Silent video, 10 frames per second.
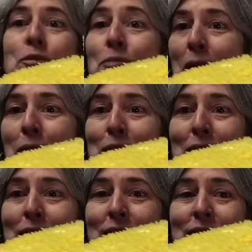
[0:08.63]

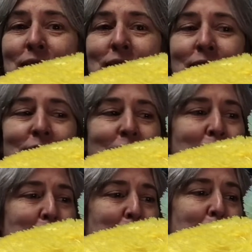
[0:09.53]
drowning
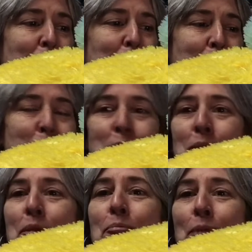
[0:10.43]
in
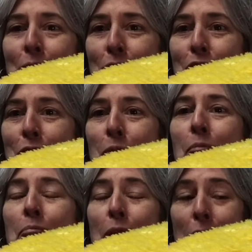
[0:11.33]
beautiful
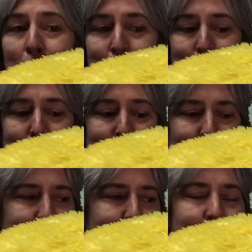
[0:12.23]
plushes
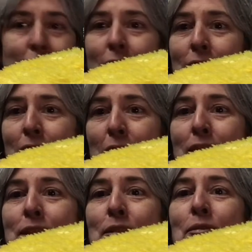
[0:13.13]
that I
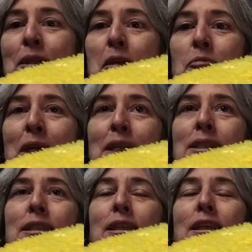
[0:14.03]
got when I went
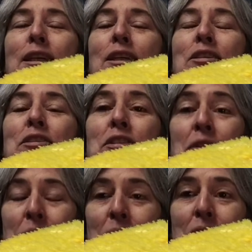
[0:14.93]

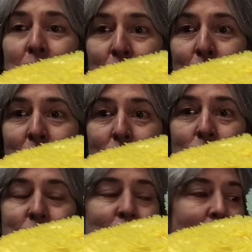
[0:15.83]
to Goodwill
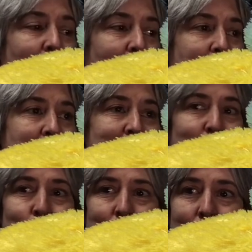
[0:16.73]
on
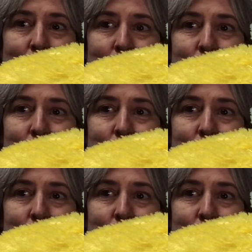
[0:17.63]
senior day.